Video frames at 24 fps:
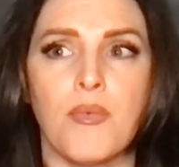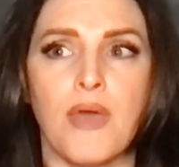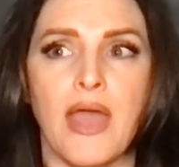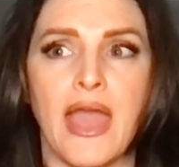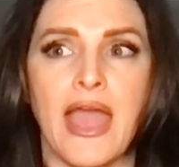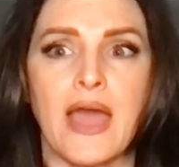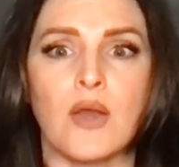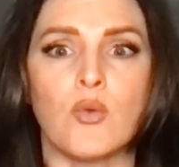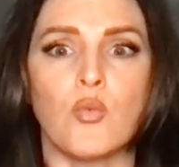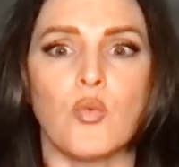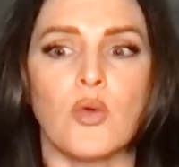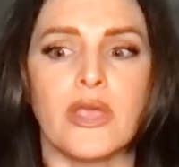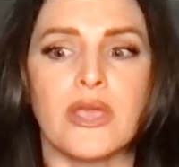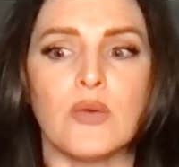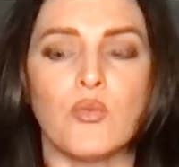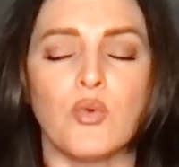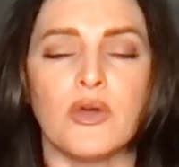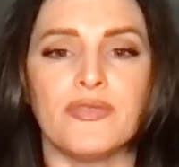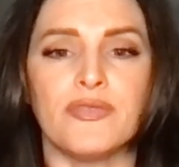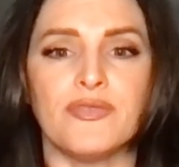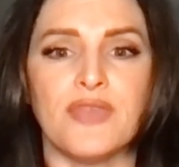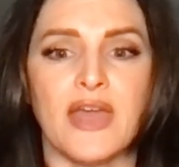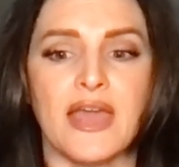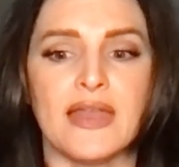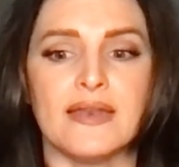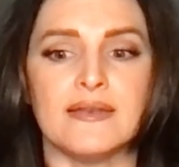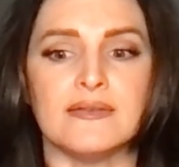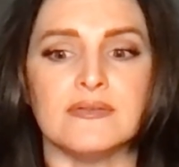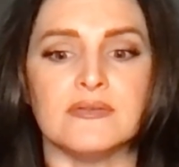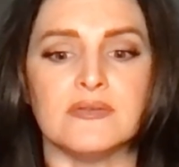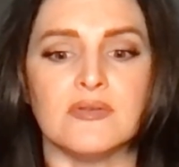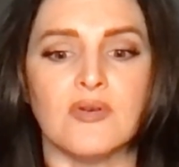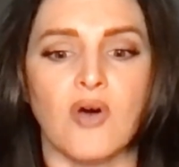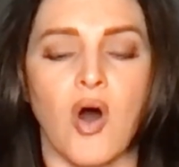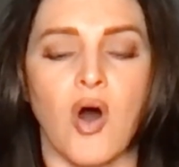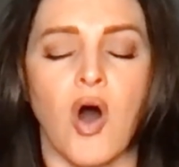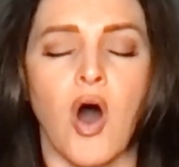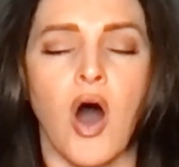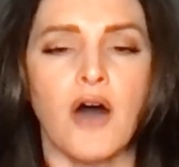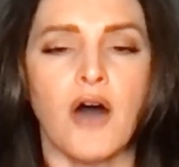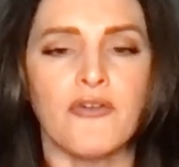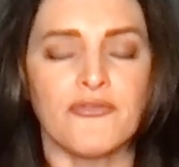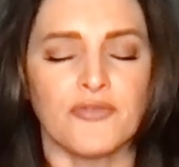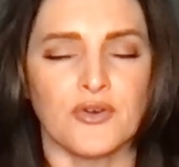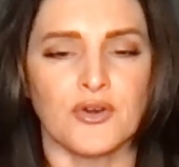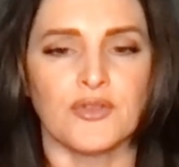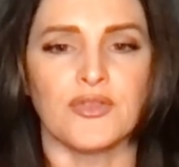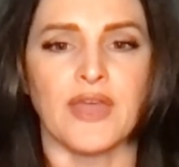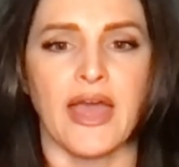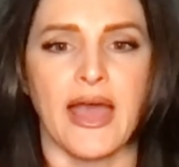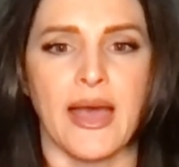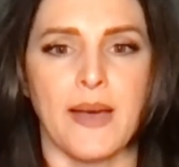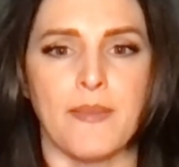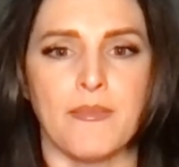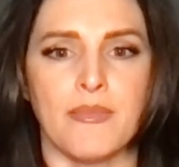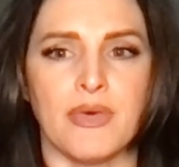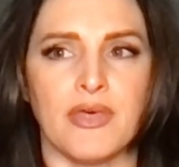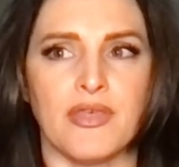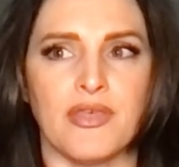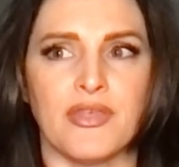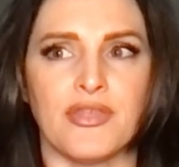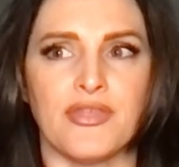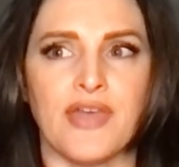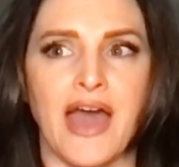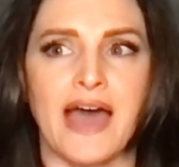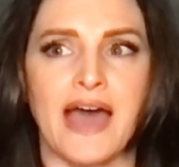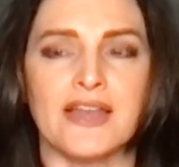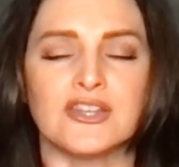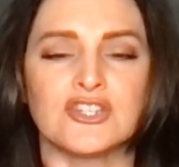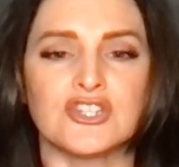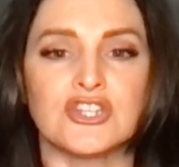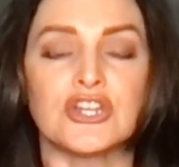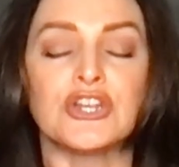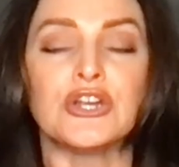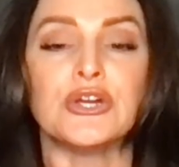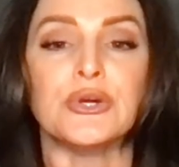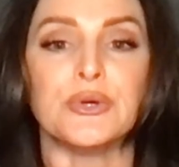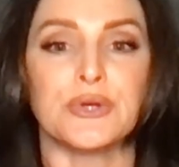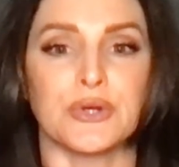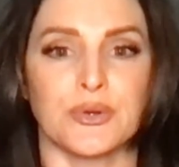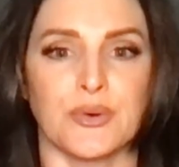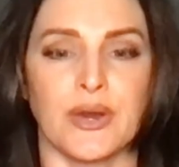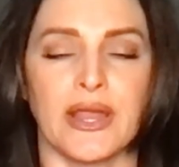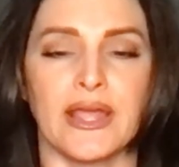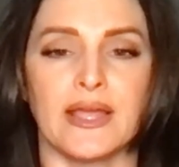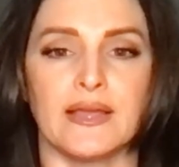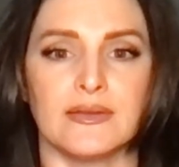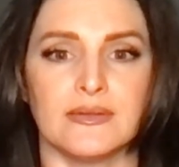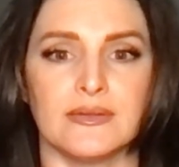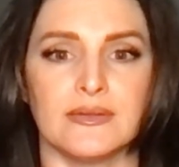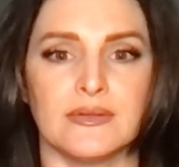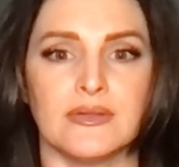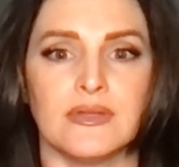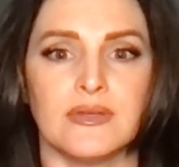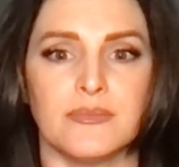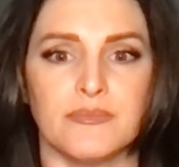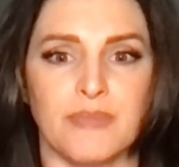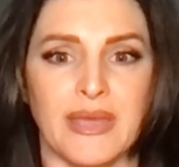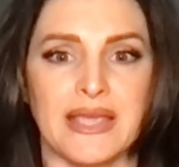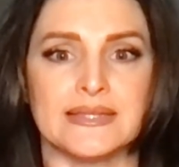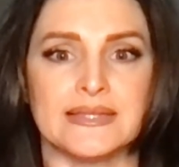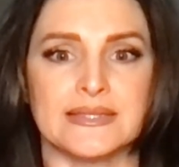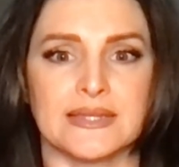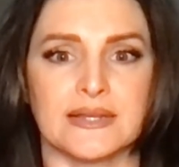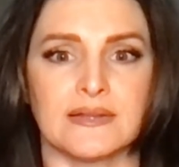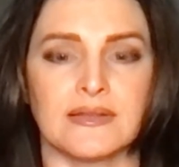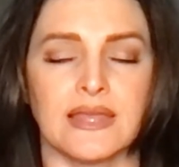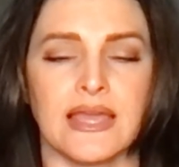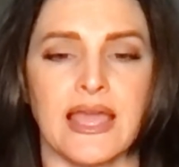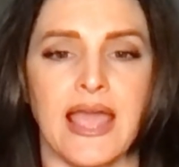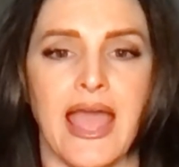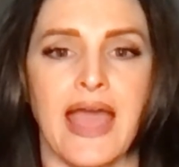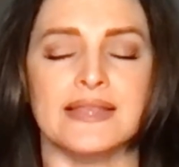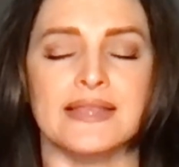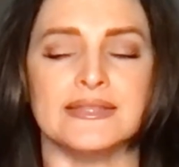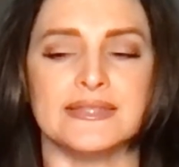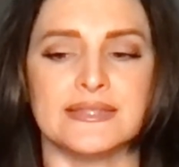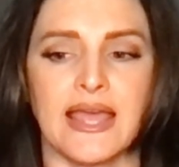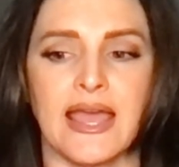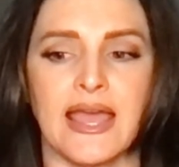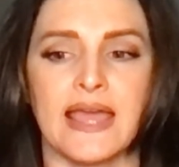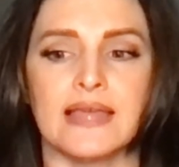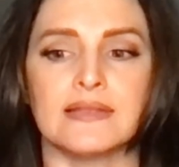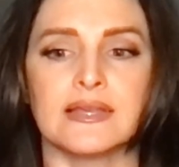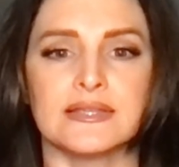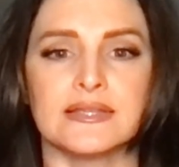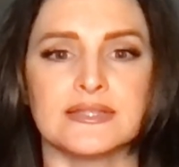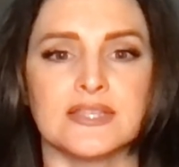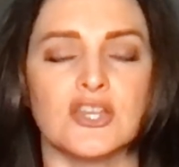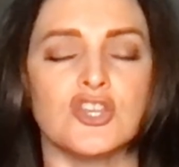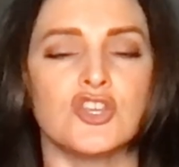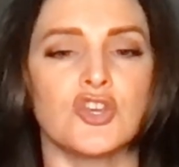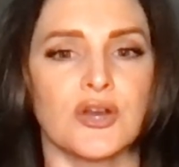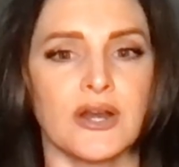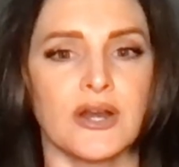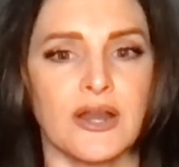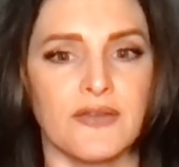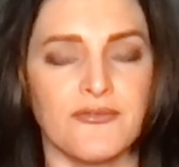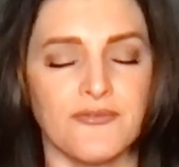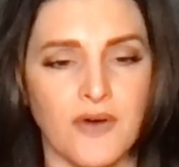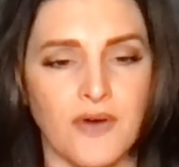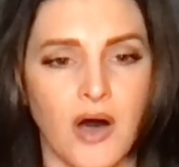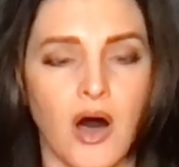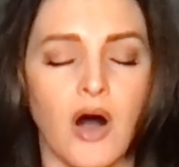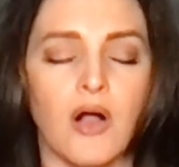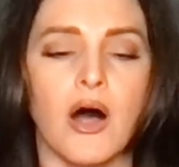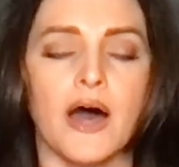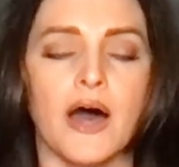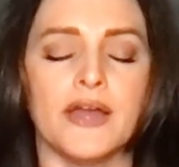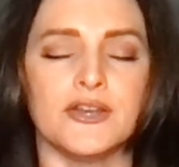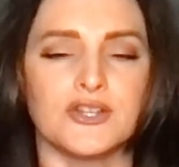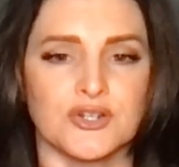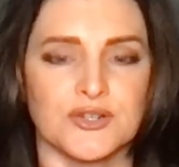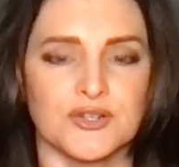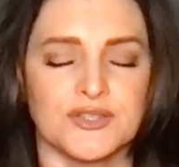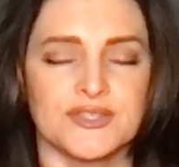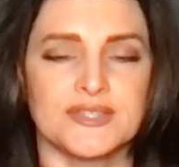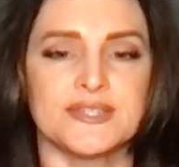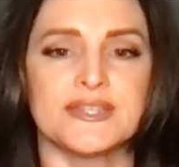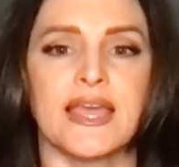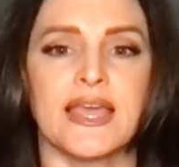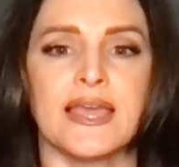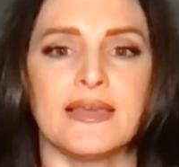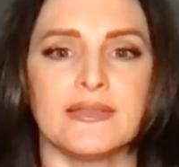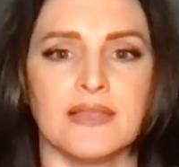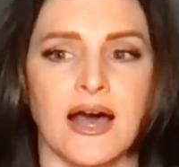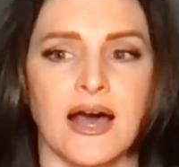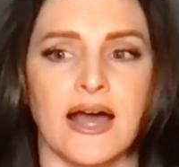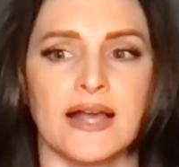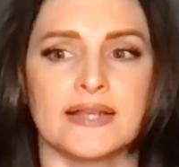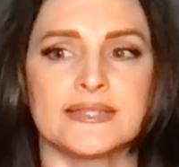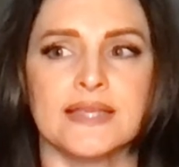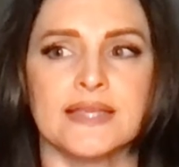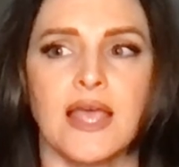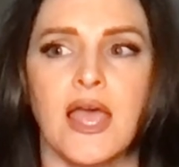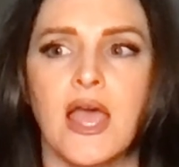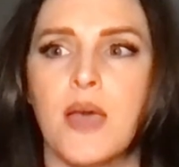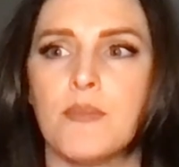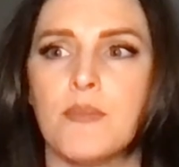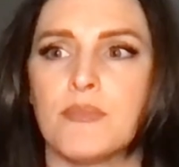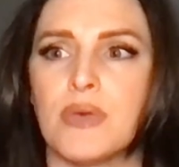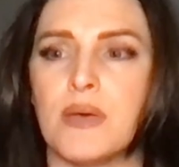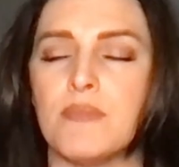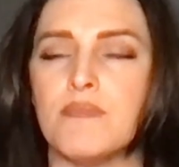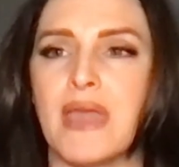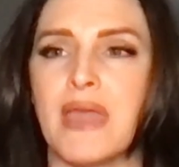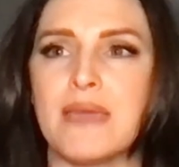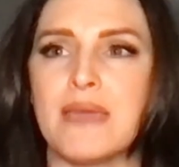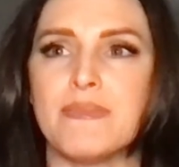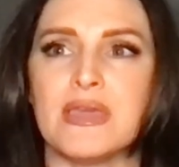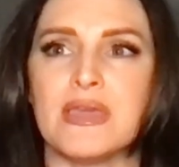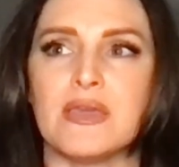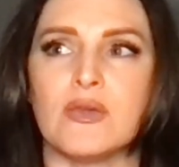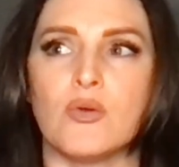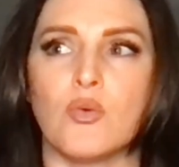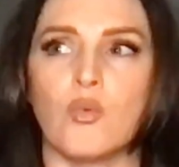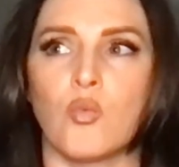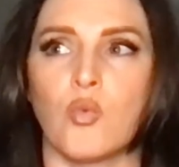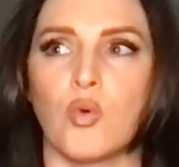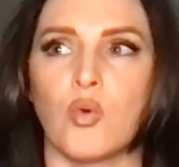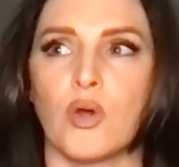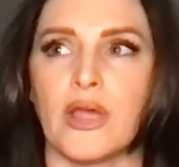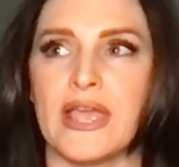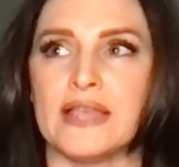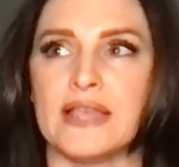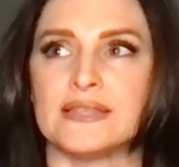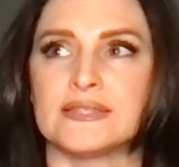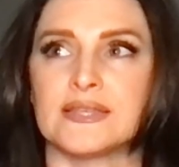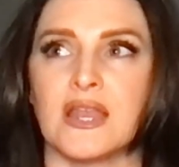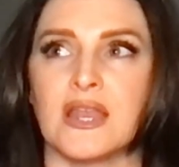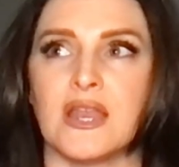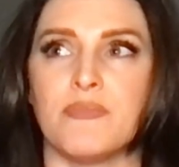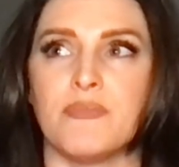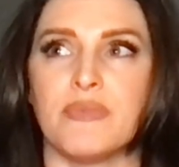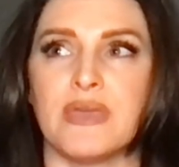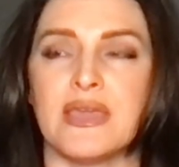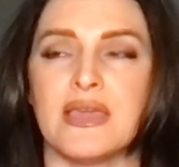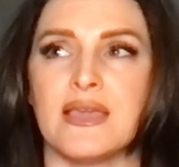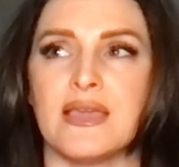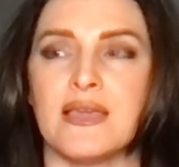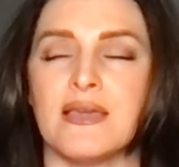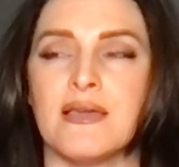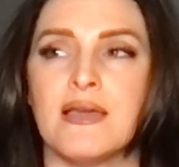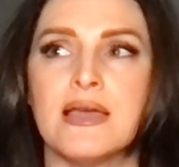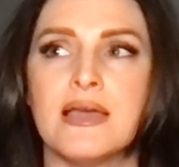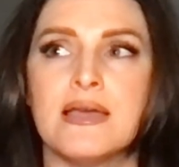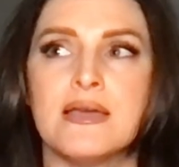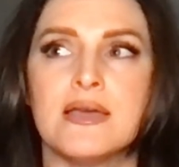and we would then offer them that tutoring, basically, and say, listen, you're going to fall under StayLuxe, but maybe it's going to be,